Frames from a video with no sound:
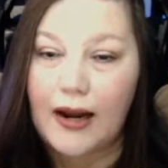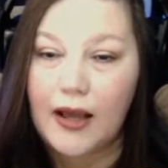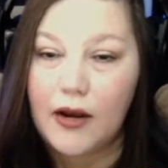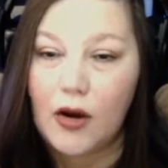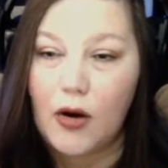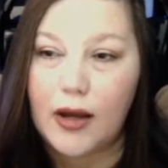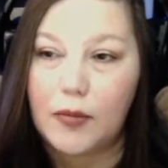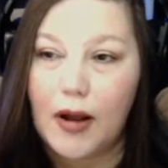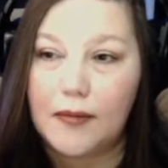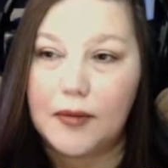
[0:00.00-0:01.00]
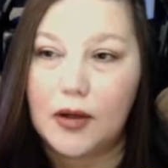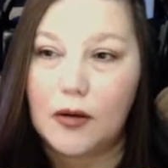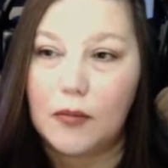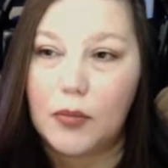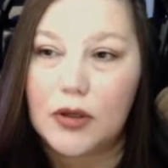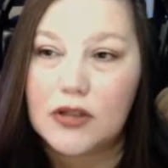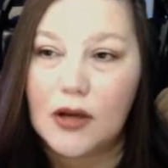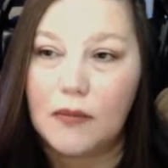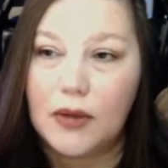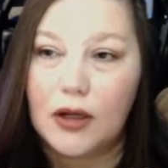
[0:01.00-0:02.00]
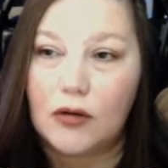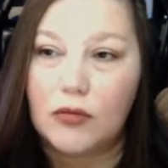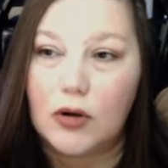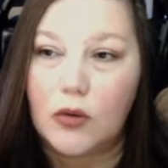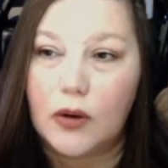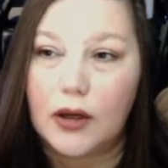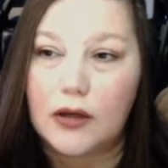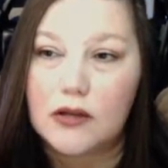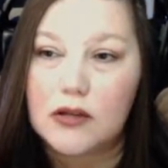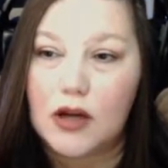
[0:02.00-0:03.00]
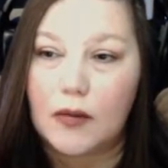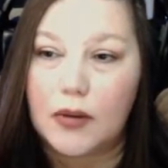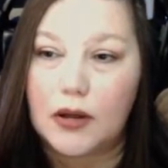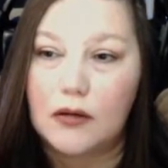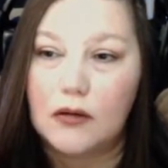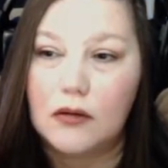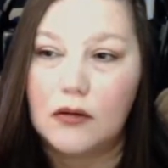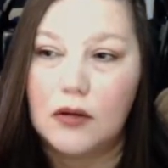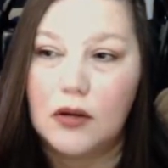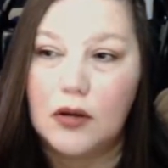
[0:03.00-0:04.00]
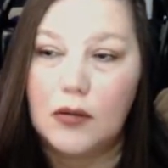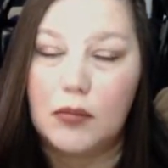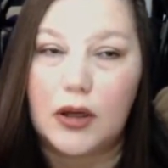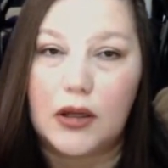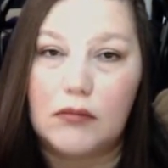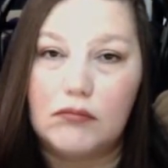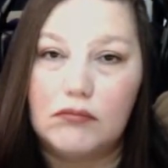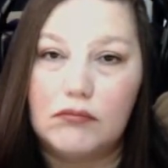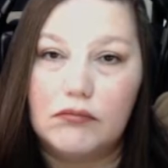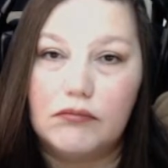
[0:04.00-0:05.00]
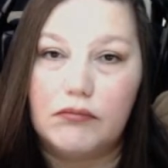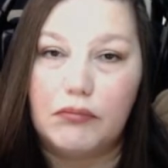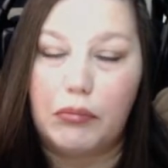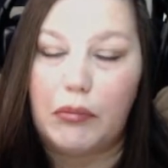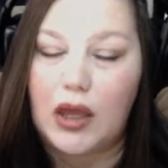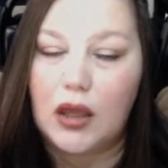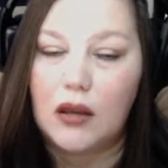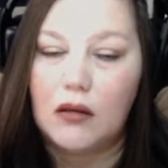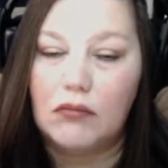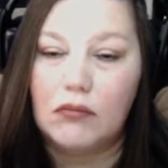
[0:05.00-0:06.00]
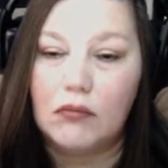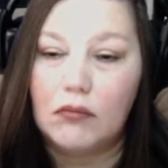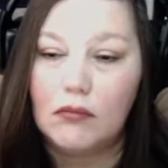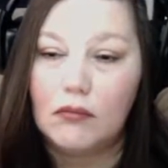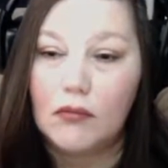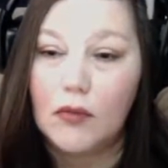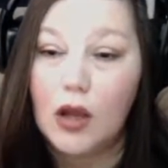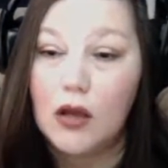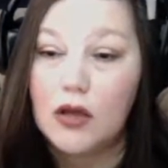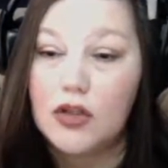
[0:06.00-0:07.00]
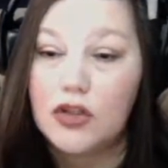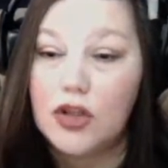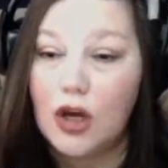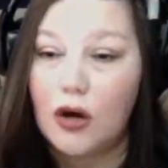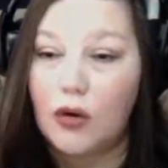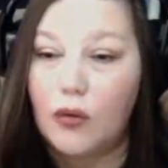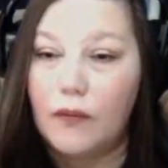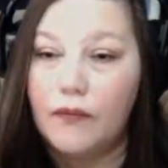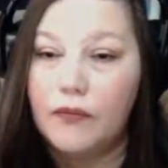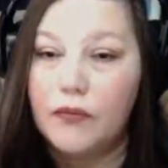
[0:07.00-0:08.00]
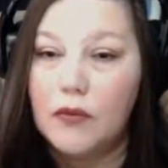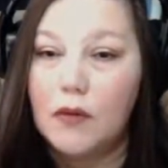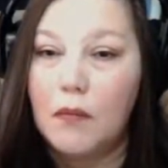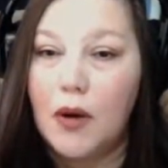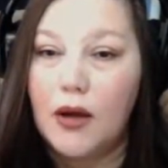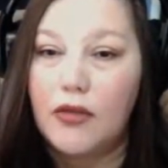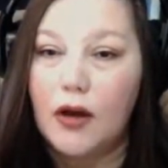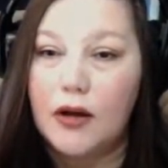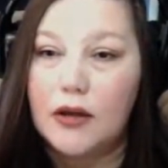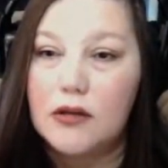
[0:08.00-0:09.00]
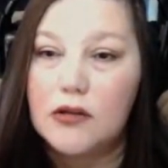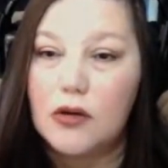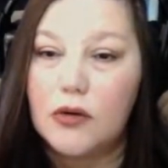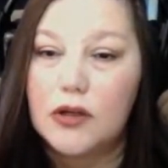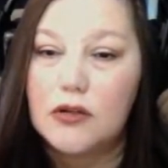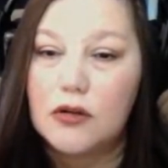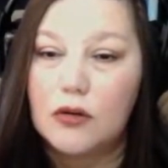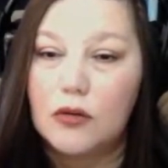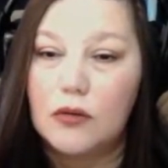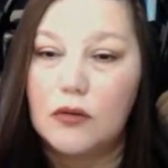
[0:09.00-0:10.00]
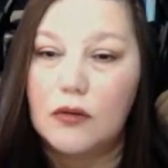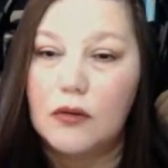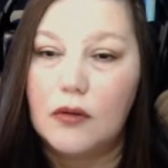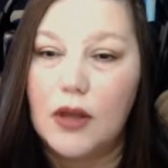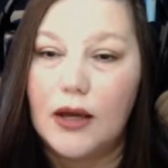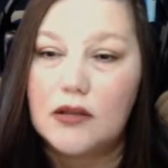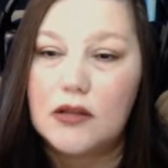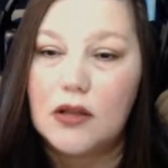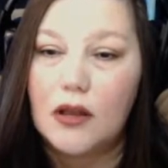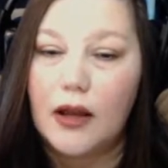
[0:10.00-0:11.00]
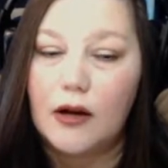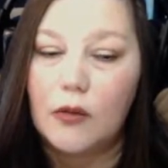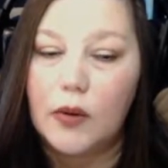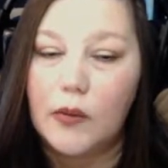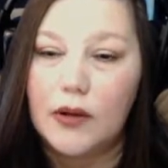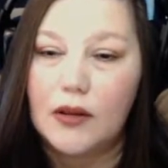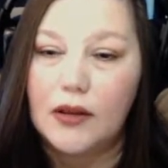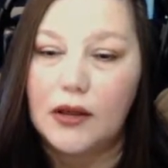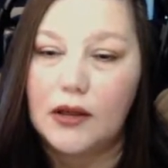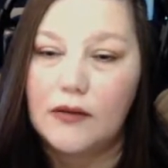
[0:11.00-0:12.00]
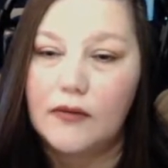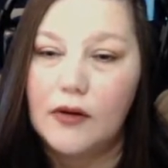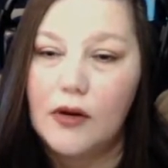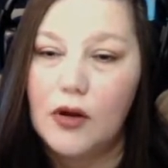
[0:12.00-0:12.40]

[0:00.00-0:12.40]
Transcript: And I know I could probably put something here real quick and stop it, but meh. So, my thought is, okay, so that's the layer we want to leave.